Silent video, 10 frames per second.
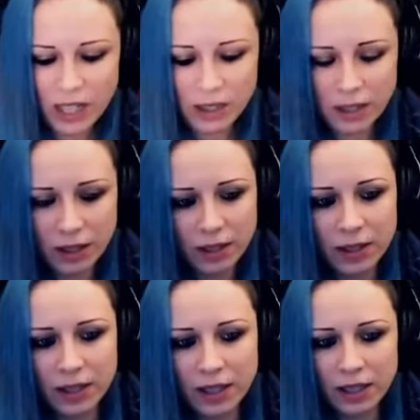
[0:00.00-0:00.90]
right,
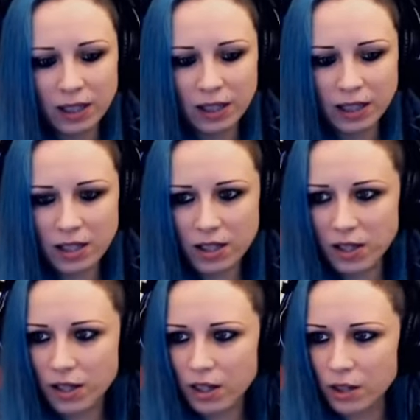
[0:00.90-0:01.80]
let's
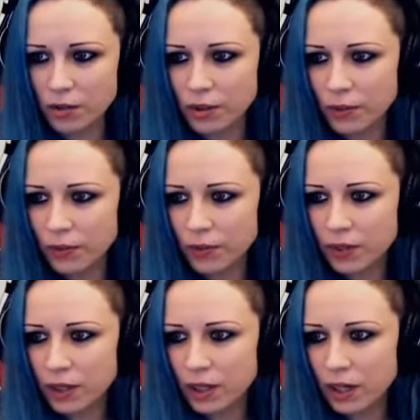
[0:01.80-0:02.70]
go.
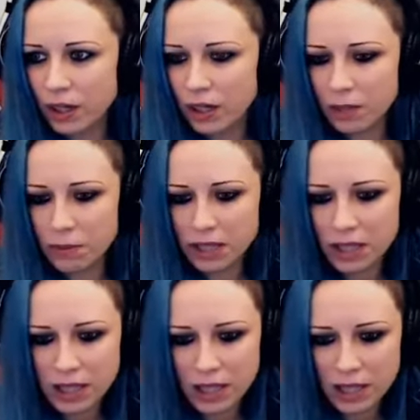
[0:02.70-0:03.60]
Uh,
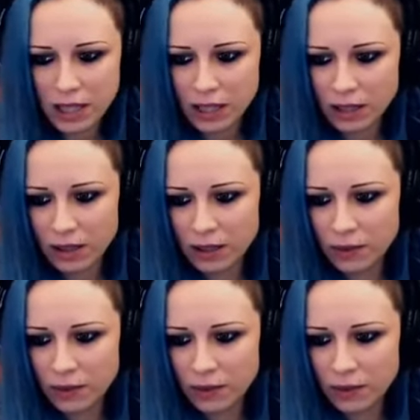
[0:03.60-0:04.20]
Beast is in.